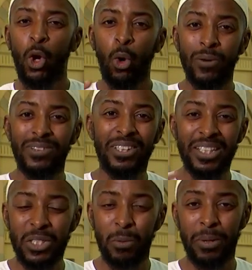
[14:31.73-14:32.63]
Whoever
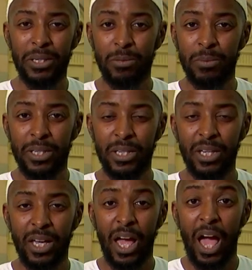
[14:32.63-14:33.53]
disobeys me
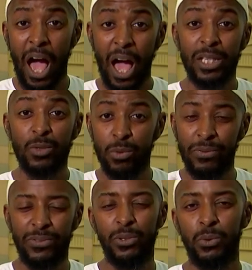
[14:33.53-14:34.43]
has
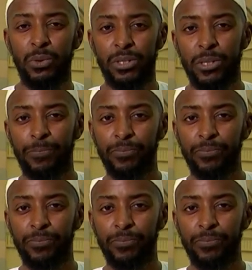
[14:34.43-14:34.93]
refused.